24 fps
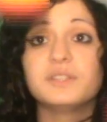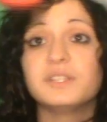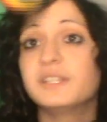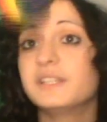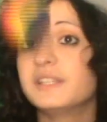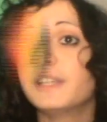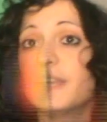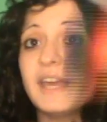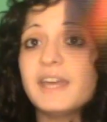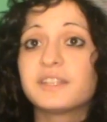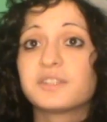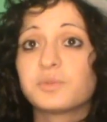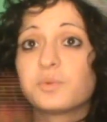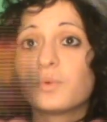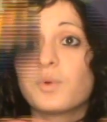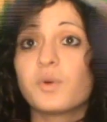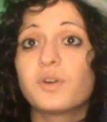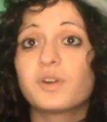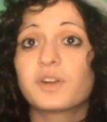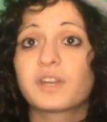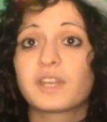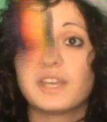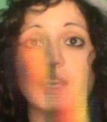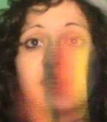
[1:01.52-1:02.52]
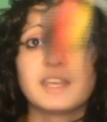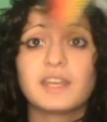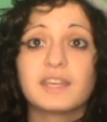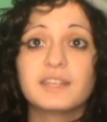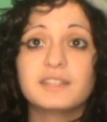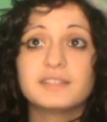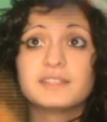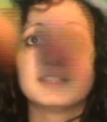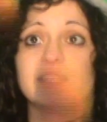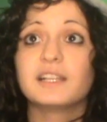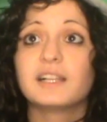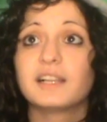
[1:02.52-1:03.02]
the networking
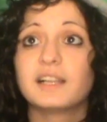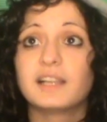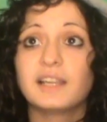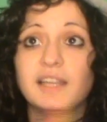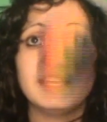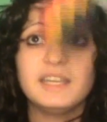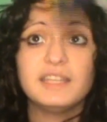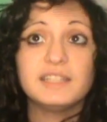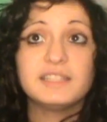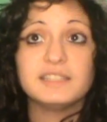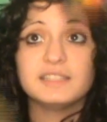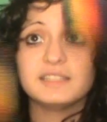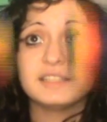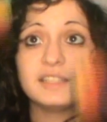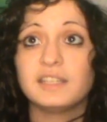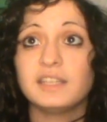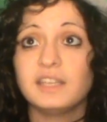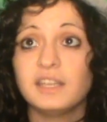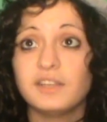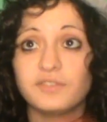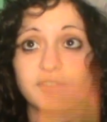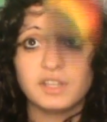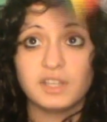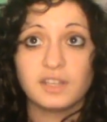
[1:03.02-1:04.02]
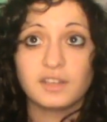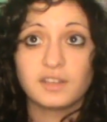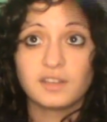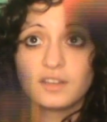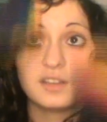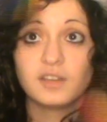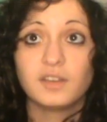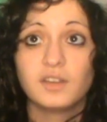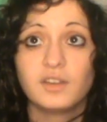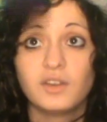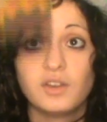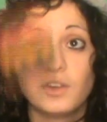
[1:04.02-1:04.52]
until late in the evening.
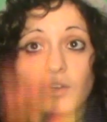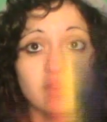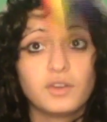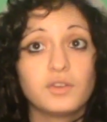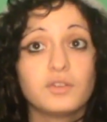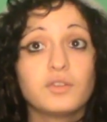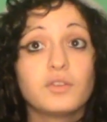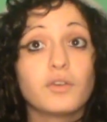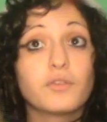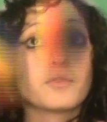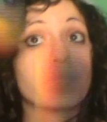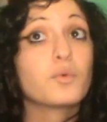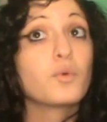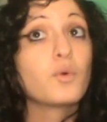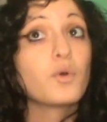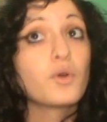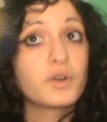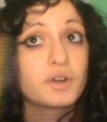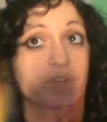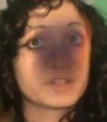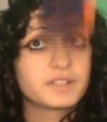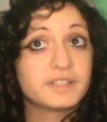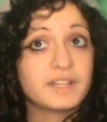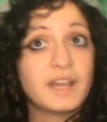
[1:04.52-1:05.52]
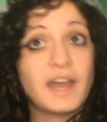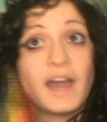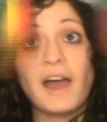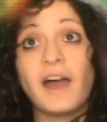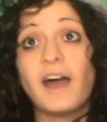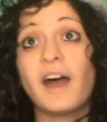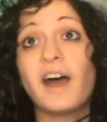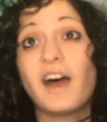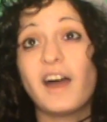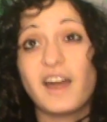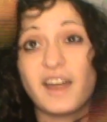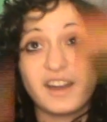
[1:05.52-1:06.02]
You've worked
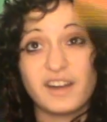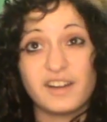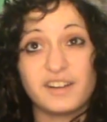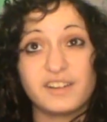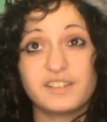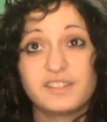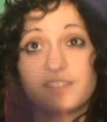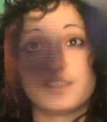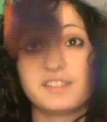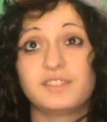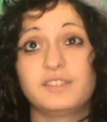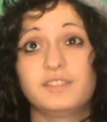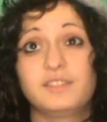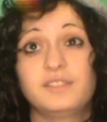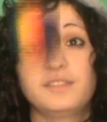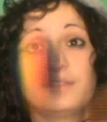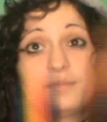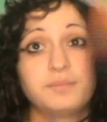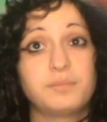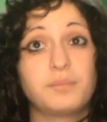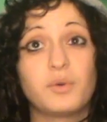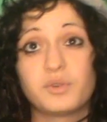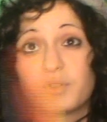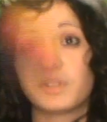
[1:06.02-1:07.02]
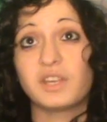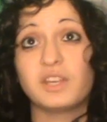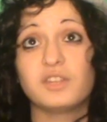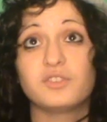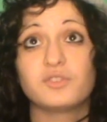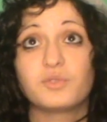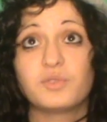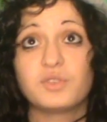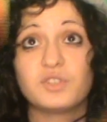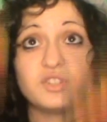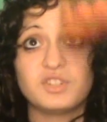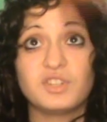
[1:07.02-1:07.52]
hard,
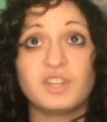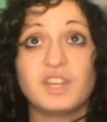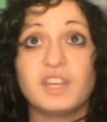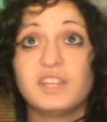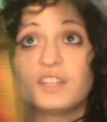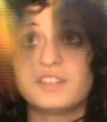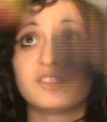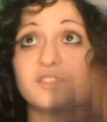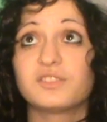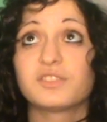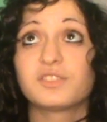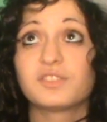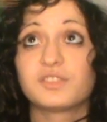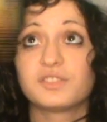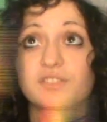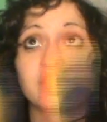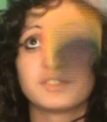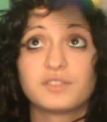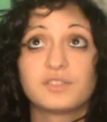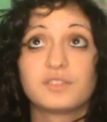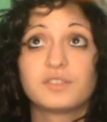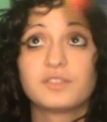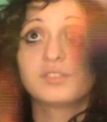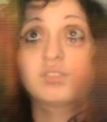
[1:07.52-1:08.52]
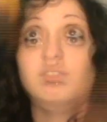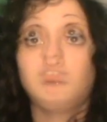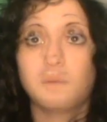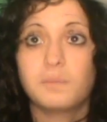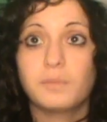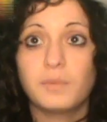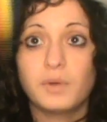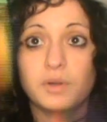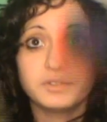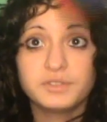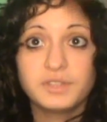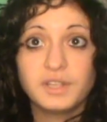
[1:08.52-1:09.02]
mortgage originators.
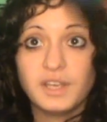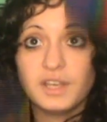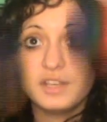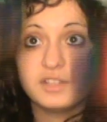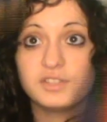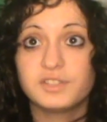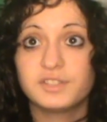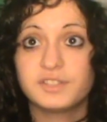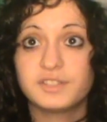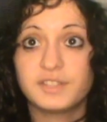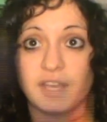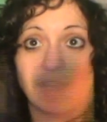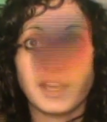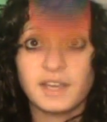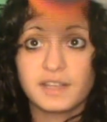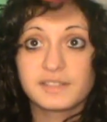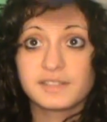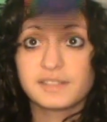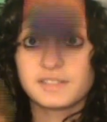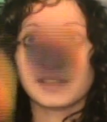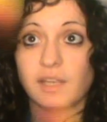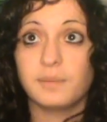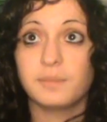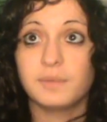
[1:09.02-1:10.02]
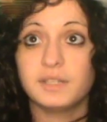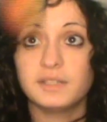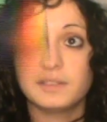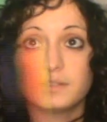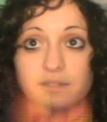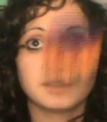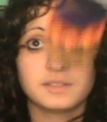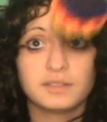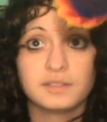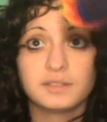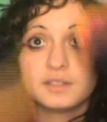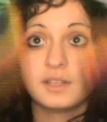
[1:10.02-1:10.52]
Mortgage Tech
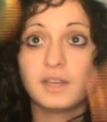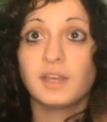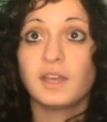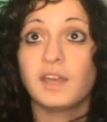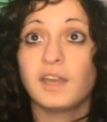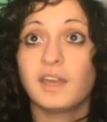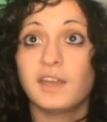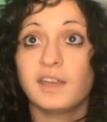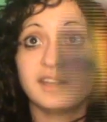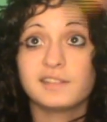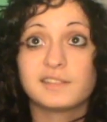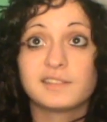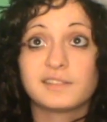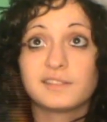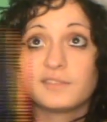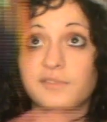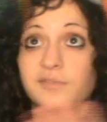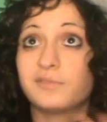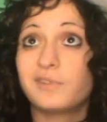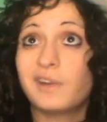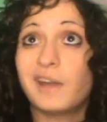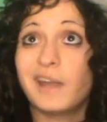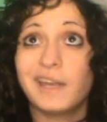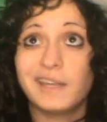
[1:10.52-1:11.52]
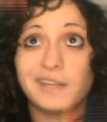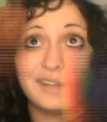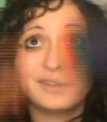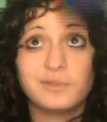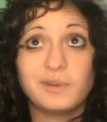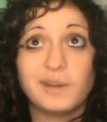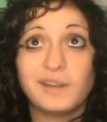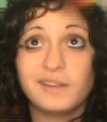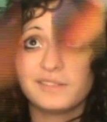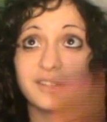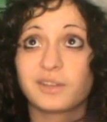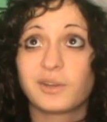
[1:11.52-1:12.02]
Summit is right
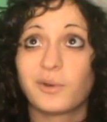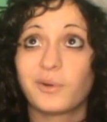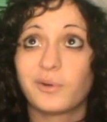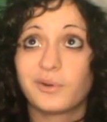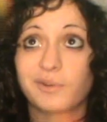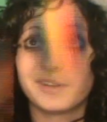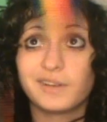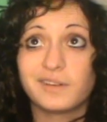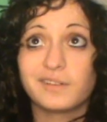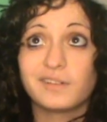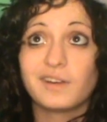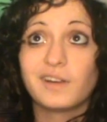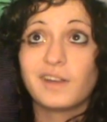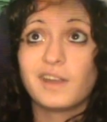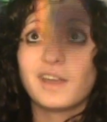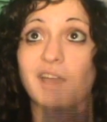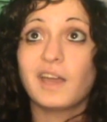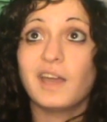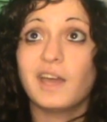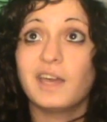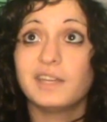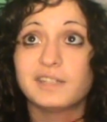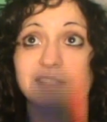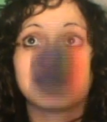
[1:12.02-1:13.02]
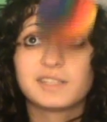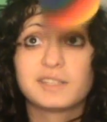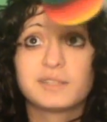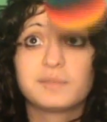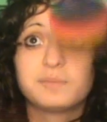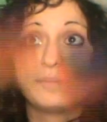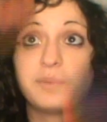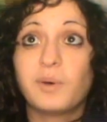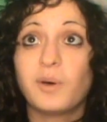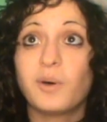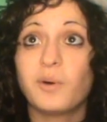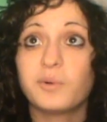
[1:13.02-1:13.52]
around the corner, and it's
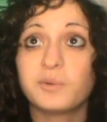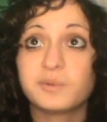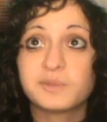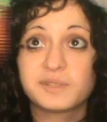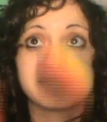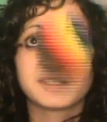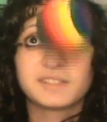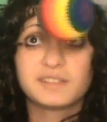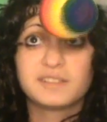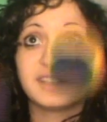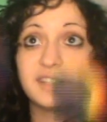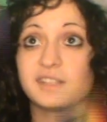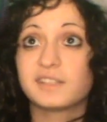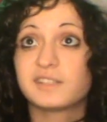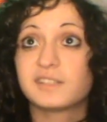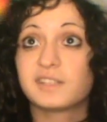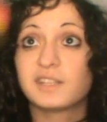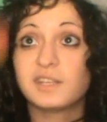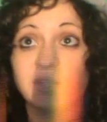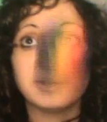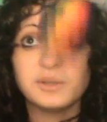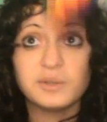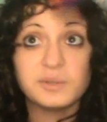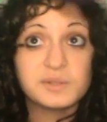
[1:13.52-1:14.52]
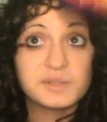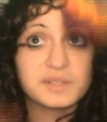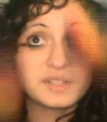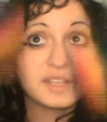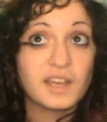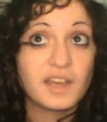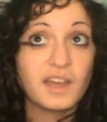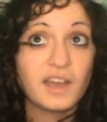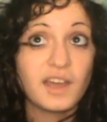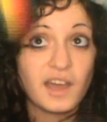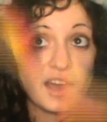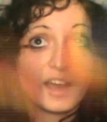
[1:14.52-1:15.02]
both the excuse
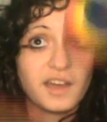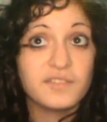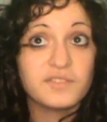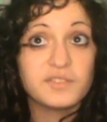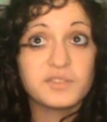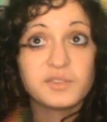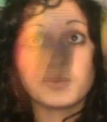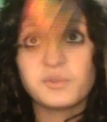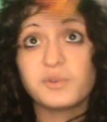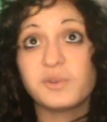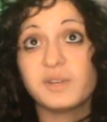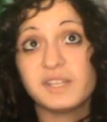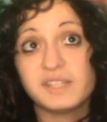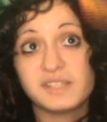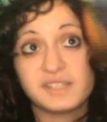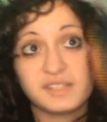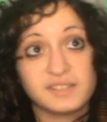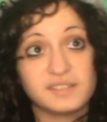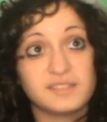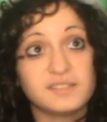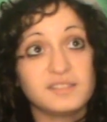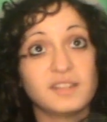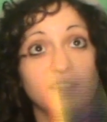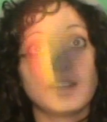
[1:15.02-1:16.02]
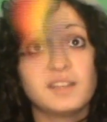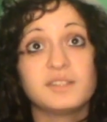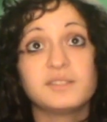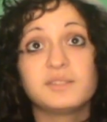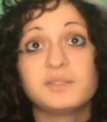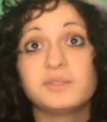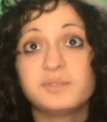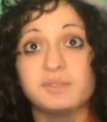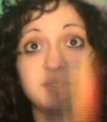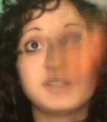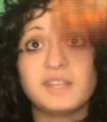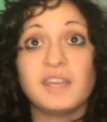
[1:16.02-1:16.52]
and the reason
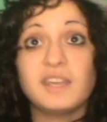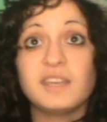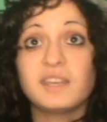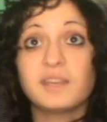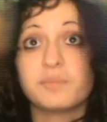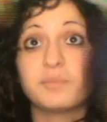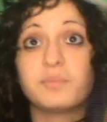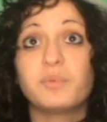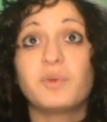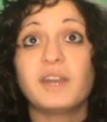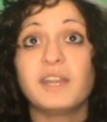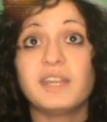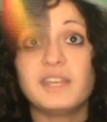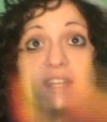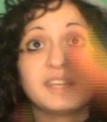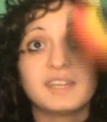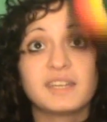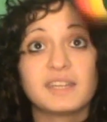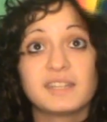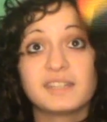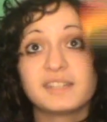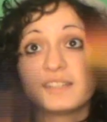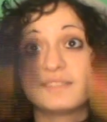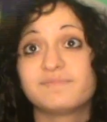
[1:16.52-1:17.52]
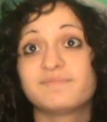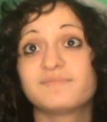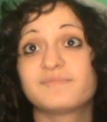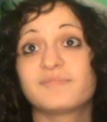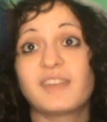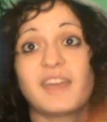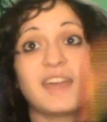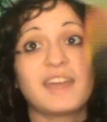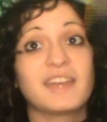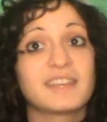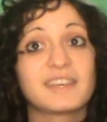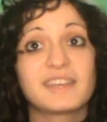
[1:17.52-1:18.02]
to take a break
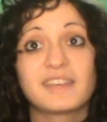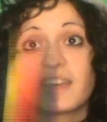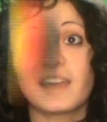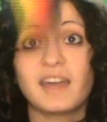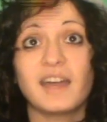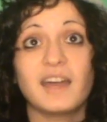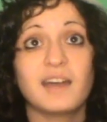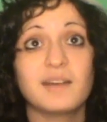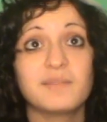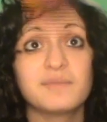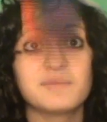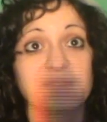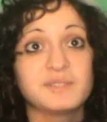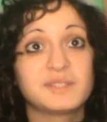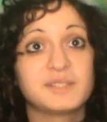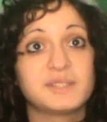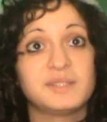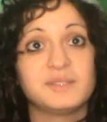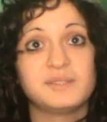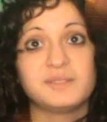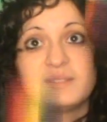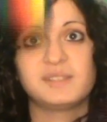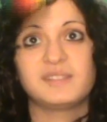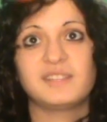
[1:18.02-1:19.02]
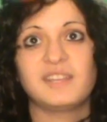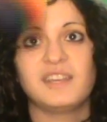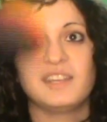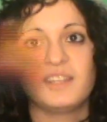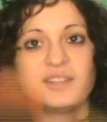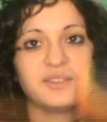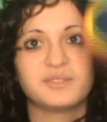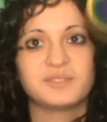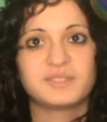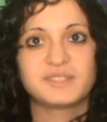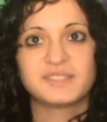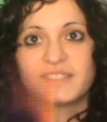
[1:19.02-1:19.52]
and come to take
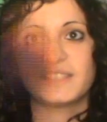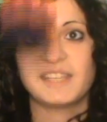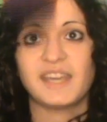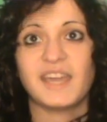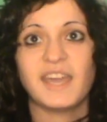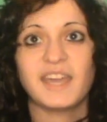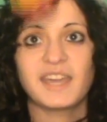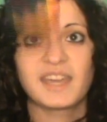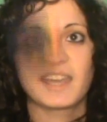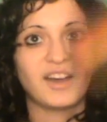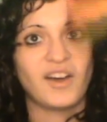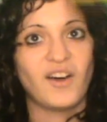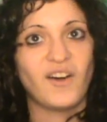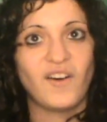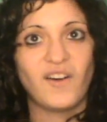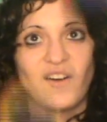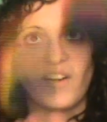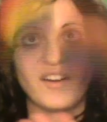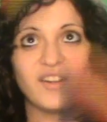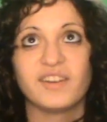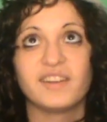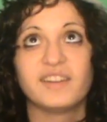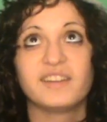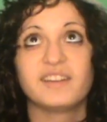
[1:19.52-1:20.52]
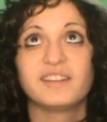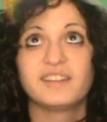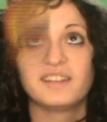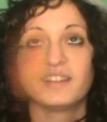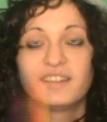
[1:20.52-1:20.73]
your tech on.